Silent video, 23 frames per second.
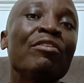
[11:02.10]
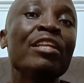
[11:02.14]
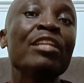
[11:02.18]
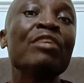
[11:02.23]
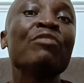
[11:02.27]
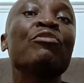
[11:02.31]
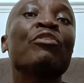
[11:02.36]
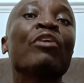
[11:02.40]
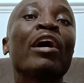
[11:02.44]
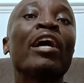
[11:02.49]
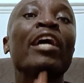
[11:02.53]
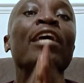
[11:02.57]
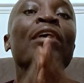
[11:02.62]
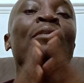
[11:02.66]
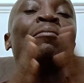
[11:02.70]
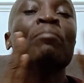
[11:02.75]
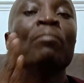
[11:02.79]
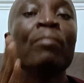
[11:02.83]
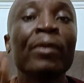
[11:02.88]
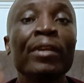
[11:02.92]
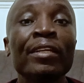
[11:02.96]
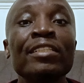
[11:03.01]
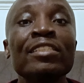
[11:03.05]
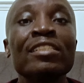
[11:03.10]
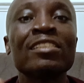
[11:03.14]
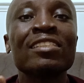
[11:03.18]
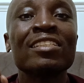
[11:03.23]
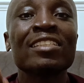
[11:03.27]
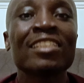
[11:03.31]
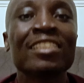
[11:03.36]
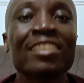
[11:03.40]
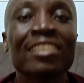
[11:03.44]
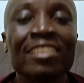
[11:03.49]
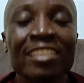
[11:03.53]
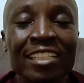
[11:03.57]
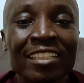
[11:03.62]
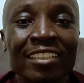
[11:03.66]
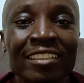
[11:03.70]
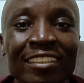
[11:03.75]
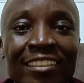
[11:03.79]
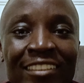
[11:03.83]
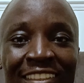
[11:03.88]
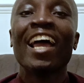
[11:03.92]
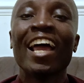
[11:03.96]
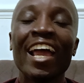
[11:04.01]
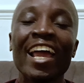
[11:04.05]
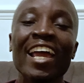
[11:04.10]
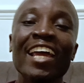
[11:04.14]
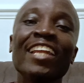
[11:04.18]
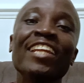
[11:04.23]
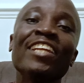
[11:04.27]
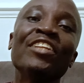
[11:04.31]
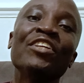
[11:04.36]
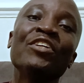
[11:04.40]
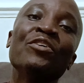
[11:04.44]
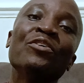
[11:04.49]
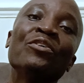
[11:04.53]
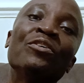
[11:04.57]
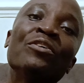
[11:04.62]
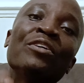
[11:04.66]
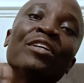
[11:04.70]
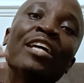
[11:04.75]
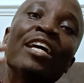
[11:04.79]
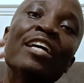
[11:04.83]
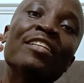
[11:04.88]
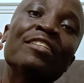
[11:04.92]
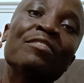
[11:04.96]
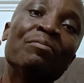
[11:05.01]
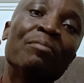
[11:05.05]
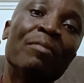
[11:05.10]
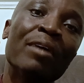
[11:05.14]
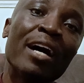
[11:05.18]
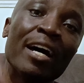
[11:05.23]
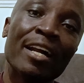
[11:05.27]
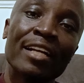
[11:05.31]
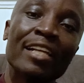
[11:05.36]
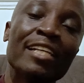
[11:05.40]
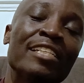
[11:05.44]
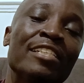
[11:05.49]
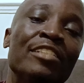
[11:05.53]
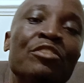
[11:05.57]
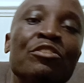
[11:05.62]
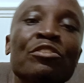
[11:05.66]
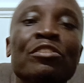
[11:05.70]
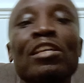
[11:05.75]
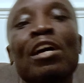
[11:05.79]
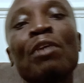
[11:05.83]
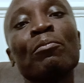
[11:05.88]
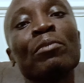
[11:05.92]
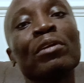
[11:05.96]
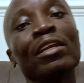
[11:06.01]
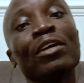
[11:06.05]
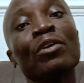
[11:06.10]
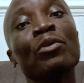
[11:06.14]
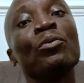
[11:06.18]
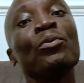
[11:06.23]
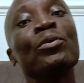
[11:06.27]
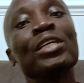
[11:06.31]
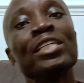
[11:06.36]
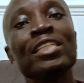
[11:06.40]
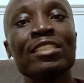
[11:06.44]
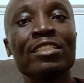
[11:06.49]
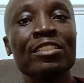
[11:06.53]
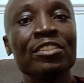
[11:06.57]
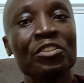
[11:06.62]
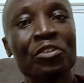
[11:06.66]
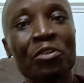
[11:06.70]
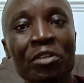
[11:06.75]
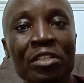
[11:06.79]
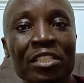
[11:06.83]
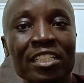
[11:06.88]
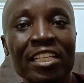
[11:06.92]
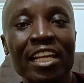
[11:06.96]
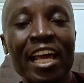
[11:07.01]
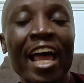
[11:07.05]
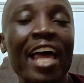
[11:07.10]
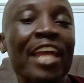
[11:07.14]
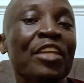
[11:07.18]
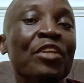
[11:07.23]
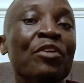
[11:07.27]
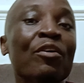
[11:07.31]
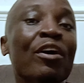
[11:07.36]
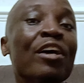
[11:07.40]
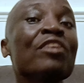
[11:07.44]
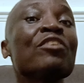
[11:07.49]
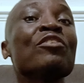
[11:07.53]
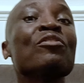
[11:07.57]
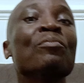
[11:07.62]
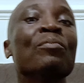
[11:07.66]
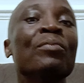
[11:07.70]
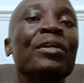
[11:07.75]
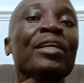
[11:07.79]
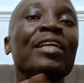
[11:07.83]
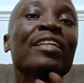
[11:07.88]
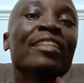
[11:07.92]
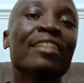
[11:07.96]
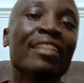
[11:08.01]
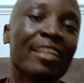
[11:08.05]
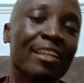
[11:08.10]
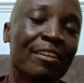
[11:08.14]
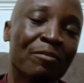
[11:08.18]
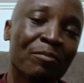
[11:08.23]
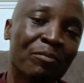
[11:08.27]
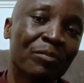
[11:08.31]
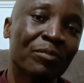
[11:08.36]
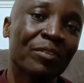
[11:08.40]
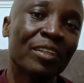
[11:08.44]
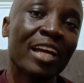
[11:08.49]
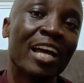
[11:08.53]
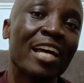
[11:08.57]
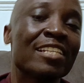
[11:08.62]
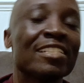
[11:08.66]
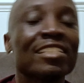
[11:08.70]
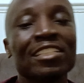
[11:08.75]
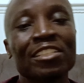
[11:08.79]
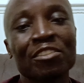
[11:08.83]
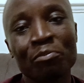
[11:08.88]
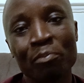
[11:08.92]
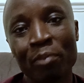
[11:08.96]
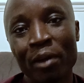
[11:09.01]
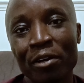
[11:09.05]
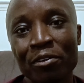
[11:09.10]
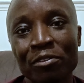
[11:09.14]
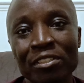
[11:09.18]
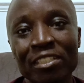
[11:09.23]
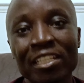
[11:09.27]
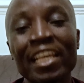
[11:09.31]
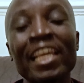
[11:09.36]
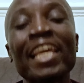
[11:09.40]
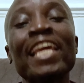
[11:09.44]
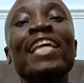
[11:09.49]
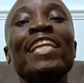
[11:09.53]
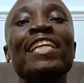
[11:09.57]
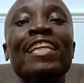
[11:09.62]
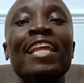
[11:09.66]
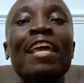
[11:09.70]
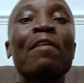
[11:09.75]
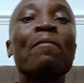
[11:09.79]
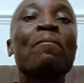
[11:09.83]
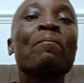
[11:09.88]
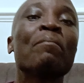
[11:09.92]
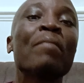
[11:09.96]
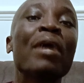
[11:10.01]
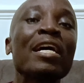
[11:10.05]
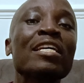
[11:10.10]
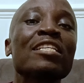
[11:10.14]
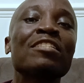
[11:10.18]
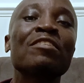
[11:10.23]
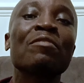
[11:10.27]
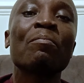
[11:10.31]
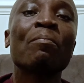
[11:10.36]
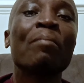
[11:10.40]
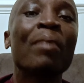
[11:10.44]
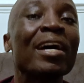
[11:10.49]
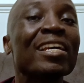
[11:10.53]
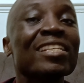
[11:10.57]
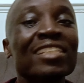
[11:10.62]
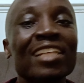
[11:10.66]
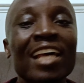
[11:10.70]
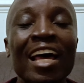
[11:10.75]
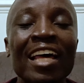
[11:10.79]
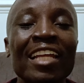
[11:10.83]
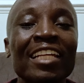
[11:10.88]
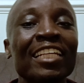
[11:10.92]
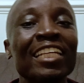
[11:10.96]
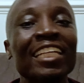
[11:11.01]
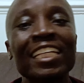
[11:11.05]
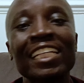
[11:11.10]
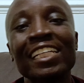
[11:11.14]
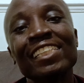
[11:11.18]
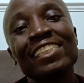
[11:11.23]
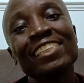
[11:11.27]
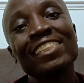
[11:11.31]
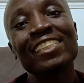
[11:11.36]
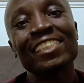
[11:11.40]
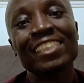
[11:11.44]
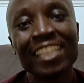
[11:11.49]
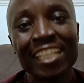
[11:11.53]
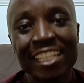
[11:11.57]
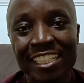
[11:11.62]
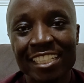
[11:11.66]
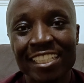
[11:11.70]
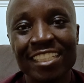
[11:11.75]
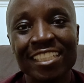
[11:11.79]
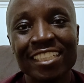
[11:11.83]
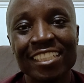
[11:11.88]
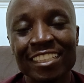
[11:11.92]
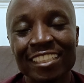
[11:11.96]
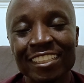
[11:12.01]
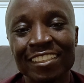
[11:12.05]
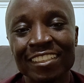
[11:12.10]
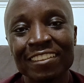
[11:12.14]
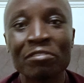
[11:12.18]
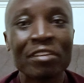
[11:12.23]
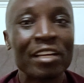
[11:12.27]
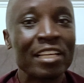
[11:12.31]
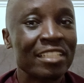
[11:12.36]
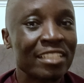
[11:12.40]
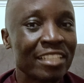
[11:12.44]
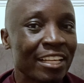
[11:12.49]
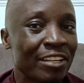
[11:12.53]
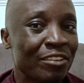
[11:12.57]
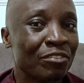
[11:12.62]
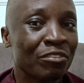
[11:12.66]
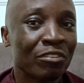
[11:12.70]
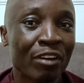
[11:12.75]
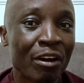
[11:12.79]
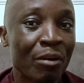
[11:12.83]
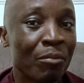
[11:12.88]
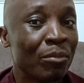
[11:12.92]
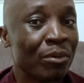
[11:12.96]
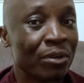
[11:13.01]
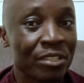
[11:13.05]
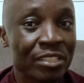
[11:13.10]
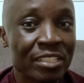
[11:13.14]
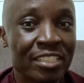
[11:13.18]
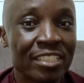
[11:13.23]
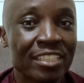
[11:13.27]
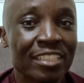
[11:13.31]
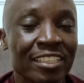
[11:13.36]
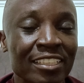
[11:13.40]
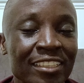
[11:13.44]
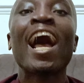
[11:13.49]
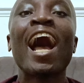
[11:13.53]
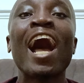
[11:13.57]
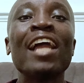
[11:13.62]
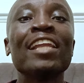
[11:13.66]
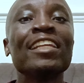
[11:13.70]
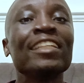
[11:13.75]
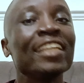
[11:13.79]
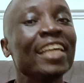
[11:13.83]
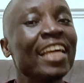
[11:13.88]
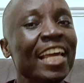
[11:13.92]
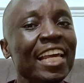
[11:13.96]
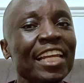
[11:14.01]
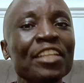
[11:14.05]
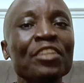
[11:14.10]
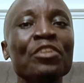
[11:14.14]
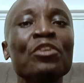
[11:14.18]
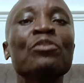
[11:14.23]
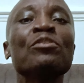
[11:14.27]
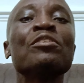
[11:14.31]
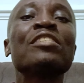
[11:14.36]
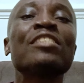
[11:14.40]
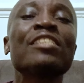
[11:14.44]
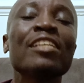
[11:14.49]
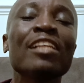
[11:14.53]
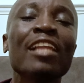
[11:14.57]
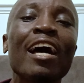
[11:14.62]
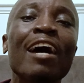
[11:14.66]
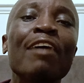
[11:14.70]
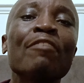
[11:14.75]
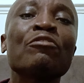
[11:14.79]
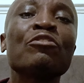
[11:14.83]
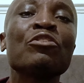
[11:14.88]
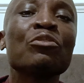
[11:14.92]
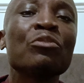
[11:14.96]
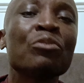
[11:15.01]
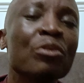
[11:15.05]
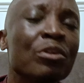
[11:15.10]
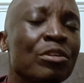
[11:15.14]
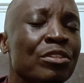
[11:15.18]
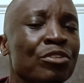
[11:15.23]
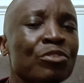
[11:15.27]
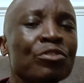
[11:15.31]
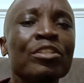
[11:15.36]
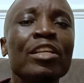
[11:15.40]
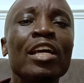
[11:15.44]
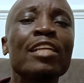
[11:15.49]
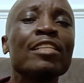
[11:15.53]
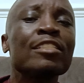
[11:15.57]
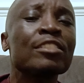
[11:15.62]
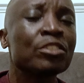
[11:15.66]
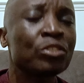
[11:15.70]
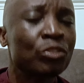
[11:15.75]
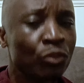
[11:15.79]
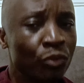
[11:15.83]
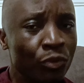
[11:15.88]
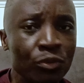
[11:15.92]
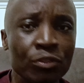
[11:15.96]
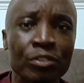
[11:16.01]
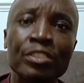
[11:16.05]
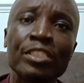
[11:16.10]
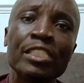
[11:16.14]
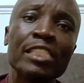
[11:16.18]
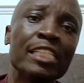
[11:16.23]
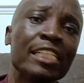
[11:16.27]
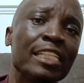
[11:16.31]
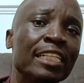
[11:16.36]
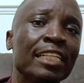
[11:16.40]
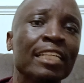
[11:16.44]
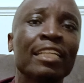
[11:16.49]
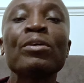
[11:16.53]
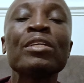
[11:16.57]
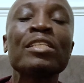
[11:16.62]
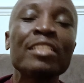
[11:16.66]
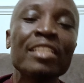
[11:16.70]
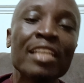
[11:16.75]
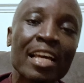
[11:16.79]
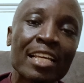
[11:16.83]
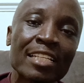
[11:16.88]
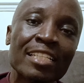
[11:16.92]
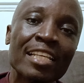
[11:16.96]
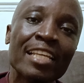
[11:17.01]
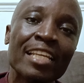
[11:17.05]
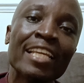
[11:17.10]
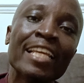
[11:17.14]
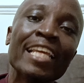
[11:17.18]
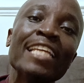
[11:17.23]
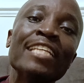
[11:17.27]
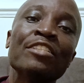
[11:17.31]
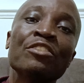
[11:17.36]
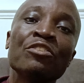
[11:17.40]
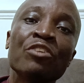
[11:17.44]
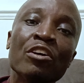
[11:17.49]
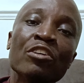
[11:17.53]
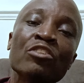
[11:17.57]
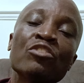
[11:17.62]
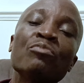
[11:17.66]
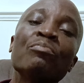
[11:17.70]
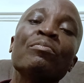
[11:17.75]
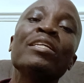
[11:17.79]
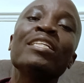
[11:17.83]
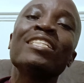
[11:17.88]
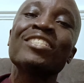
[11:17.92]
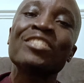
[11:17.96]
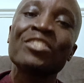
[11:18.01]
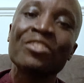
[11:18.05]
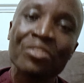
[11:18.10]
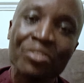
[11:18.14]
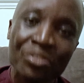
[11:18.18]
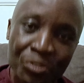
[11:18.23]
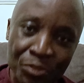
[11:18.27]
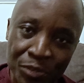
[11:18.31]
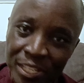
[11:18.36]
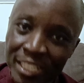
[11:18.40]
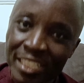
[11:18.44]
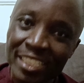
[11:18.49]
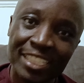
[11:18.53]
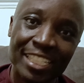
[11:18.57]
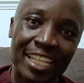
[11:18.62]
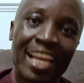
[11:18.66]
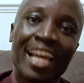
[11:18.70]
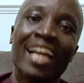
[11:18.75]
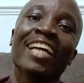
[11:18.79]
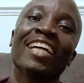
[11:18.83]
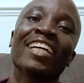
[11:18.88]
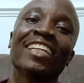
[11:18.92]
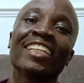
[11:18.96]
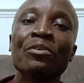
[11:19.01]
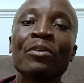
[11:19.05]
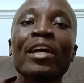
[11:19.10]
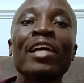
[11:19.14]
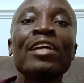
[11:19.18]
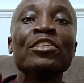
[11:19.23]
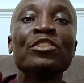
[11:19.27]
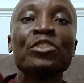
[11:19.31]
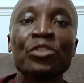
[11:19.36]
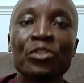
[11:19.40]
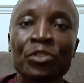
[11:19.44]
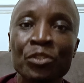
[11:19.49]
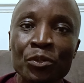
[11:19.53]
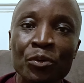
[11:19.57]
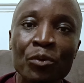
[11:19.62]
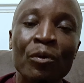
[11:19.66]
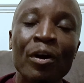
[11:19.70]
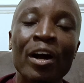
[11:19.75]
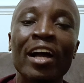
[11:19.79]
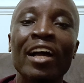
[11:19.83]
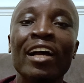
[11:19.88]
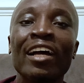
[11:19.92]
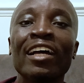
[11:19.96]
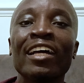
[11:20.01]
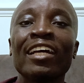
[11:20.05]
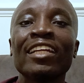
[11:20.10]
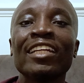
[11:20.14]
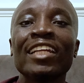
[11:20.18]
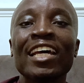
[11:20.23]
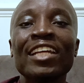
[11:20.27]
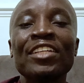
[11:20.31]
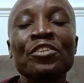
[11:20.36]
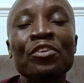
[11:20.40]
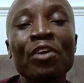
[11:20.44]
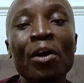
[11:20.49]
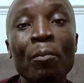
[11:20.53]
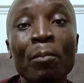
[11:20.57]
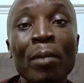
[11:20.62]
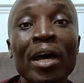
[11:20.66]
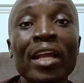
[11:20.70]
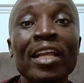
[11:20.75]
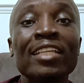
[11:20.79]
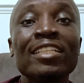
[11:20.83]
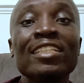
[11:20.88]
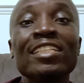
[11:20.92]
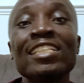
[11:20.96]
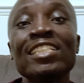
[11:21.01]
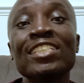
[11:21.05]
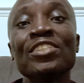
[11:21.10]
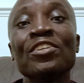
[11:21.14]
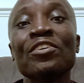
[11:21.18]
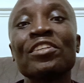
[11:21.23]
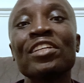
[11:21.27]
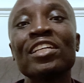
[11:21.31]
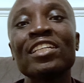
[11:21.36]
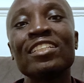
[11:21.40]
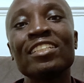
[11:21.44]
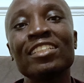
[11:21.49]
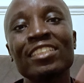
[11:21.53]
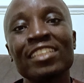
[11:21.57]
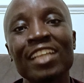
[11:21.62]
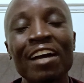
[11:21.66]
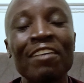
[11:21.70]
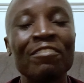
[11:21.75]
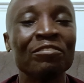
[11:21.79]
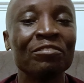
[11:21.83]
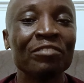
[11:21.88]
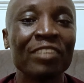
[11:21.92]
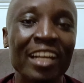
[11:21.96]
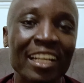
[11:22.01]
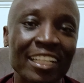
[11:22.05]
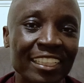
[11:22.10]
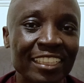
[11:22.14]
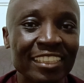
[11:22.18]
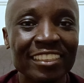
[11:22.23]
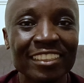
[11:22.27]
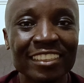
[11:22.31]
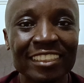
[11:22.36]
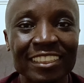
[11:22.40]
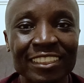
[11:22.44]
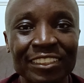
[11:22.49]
even if you are a British citizen and you get married to somebody who is not, and you want to bring them as a spouse, they must pass an English test first and foremost. And then you'll still have to go through that scrutiny, which they are saying is going to be stricter to ensure that your marriage is not a sham marriage.